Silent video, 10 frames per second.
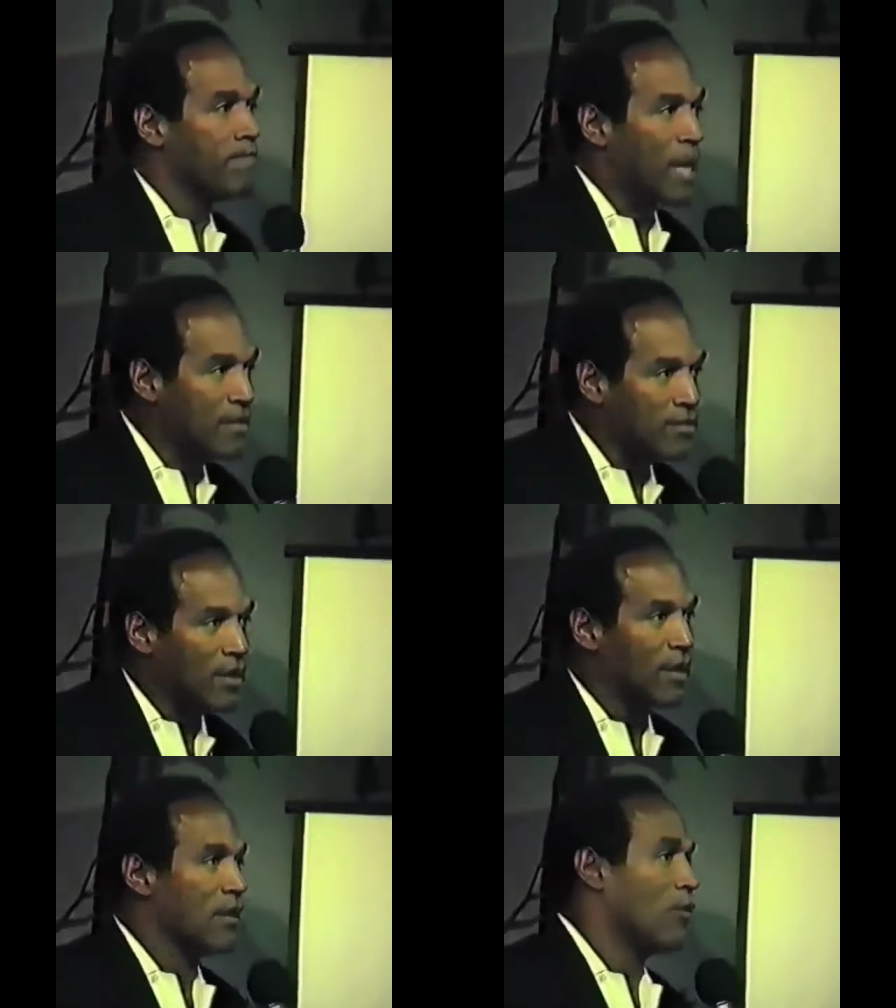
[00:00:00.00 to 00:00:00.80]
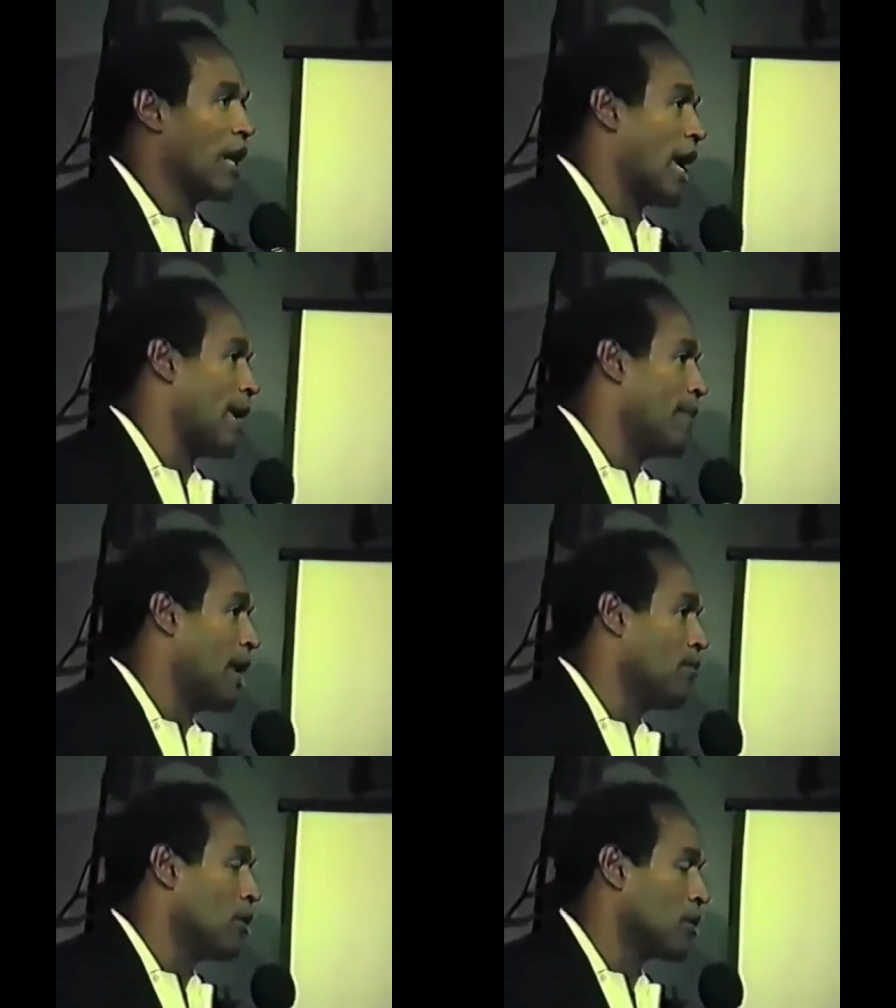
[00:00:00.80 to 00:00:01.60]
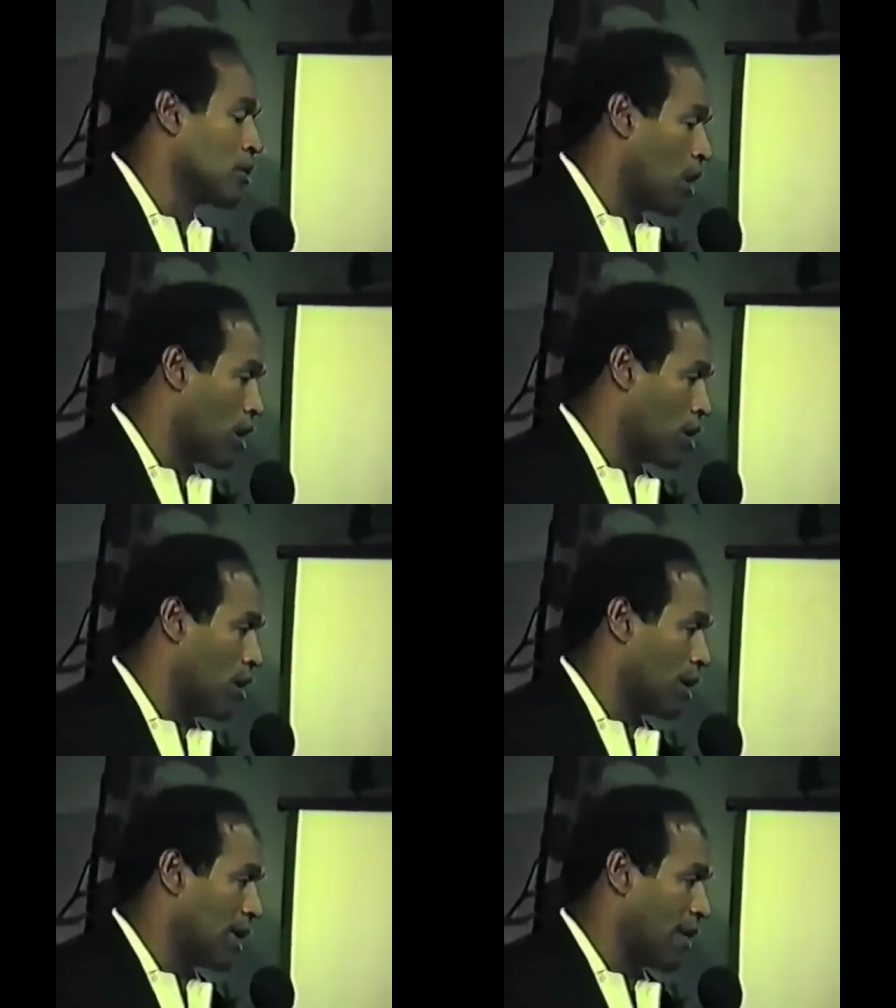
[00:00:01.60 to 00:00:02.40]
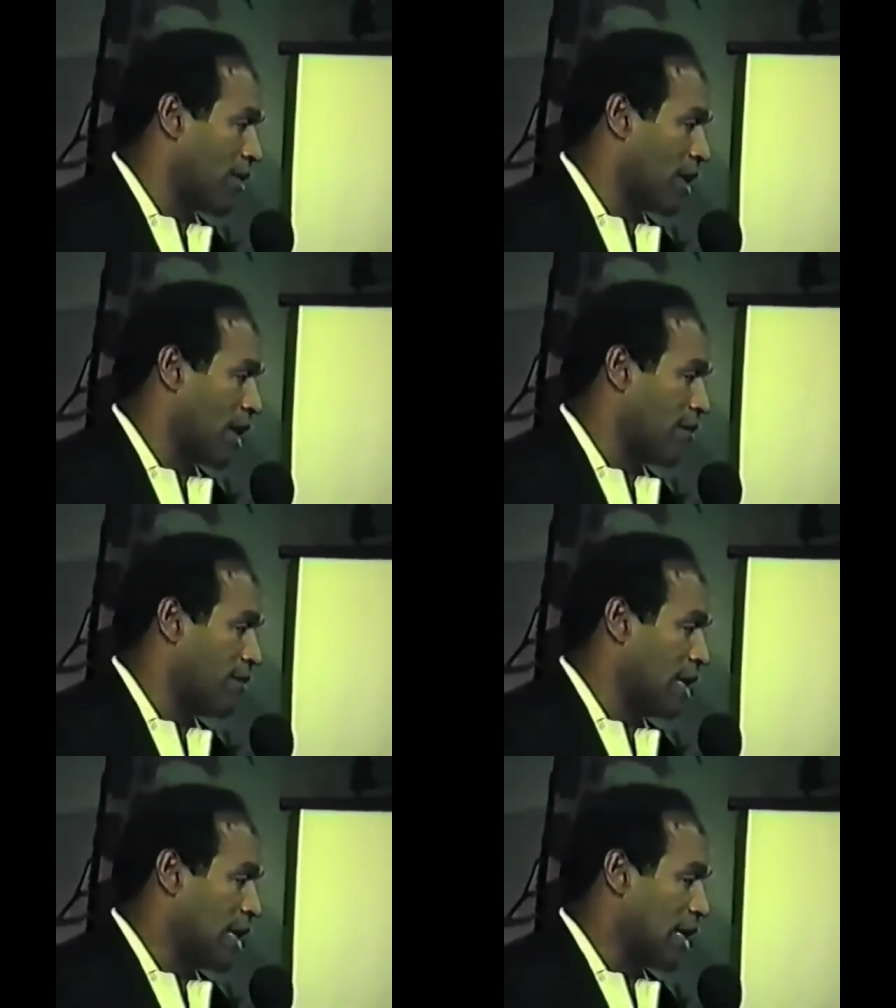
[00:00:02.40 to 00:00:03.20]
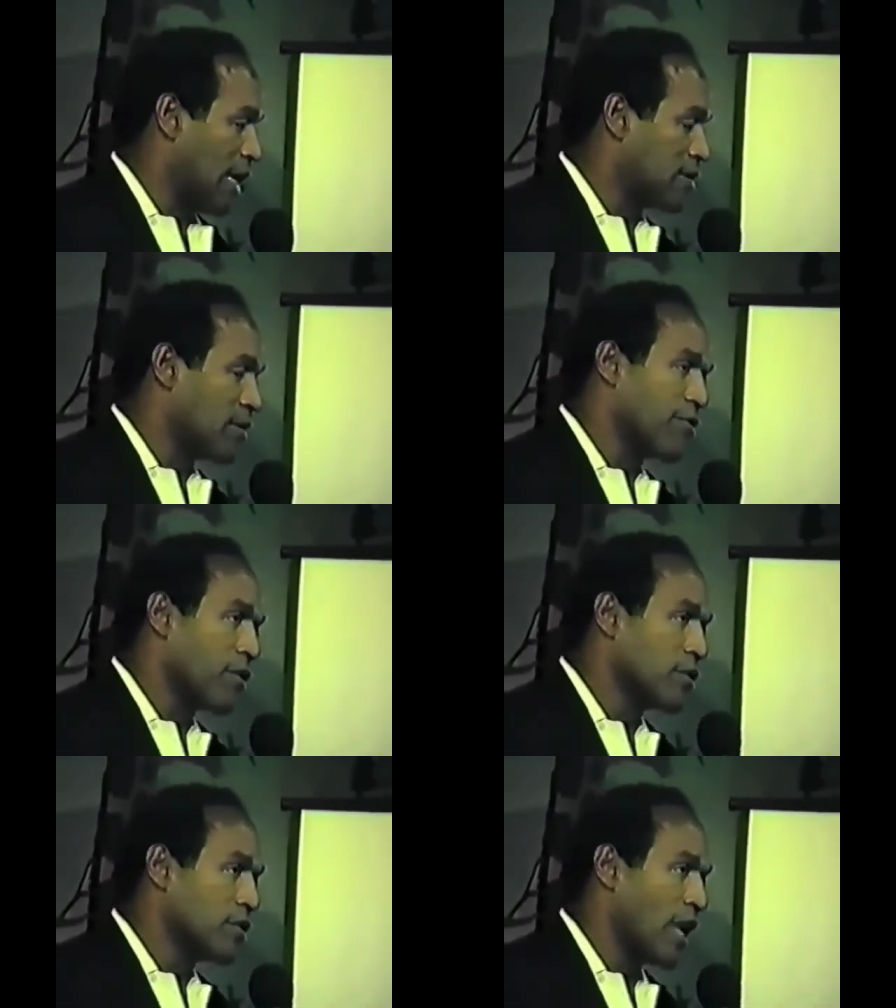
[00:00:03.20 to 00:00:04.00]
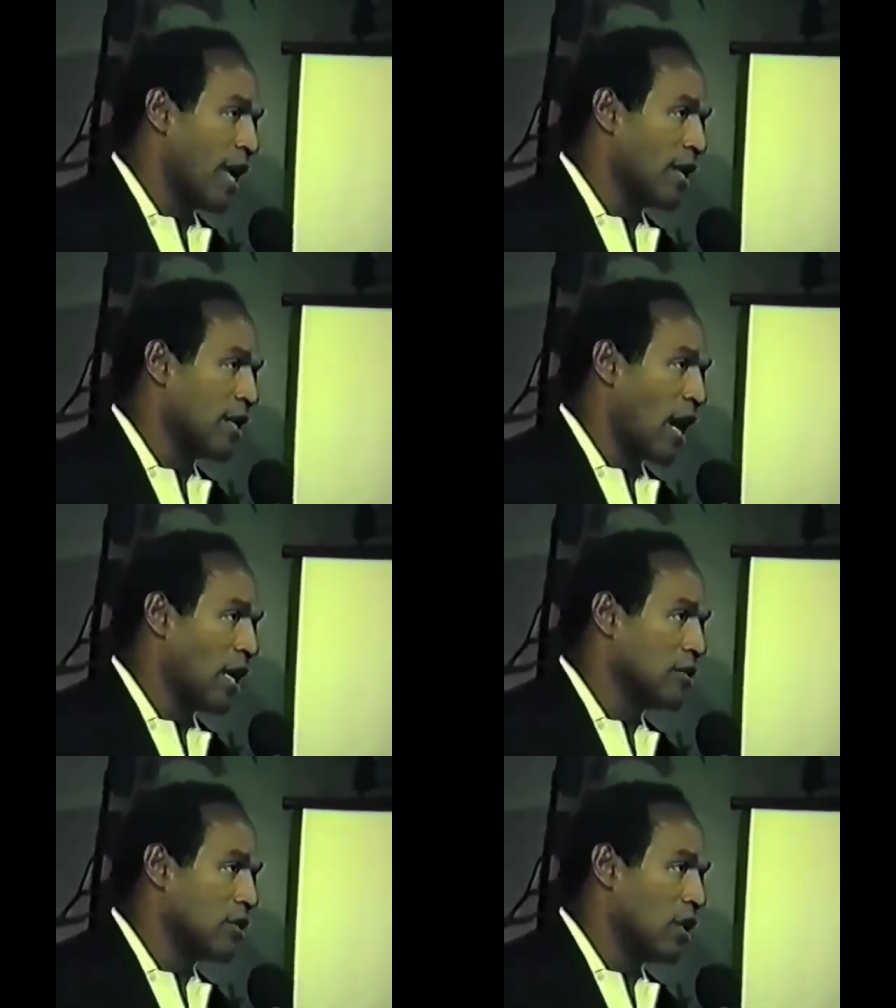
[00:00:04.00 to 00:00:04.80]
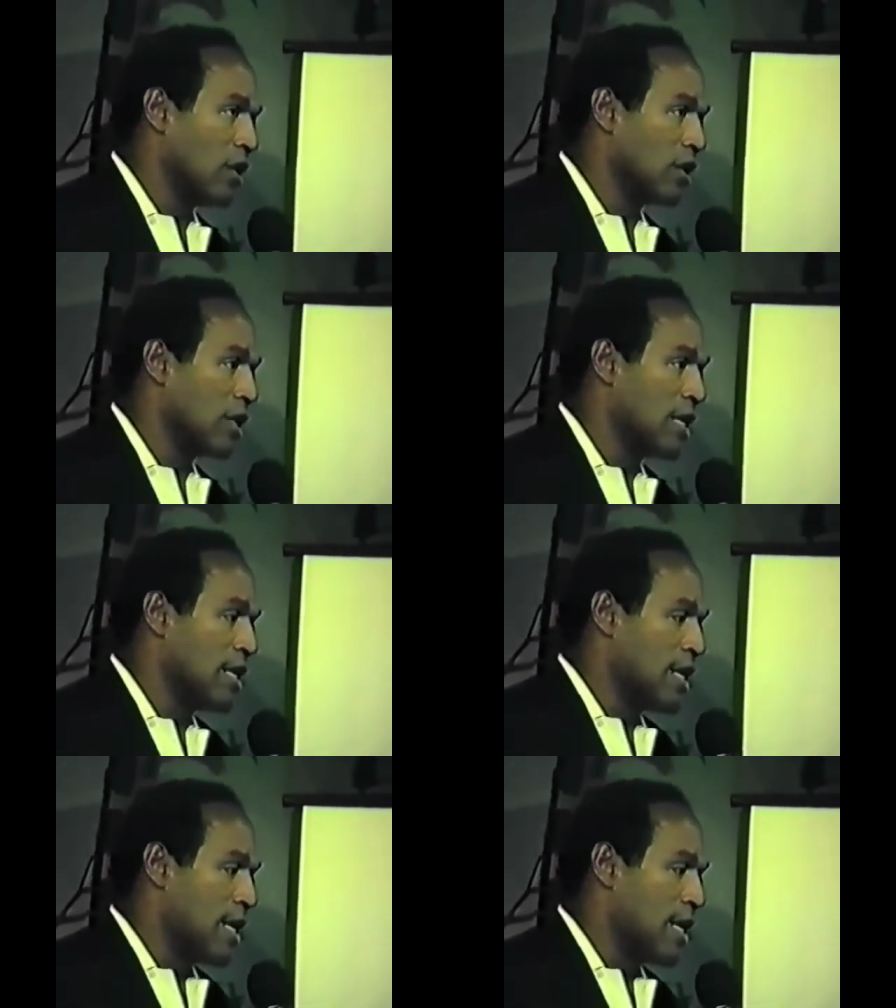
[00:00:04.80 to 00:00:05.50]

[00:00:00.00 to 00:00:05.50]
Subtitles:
basically what I am able to talk on, and I think I've gotten some first-hand knowledge on,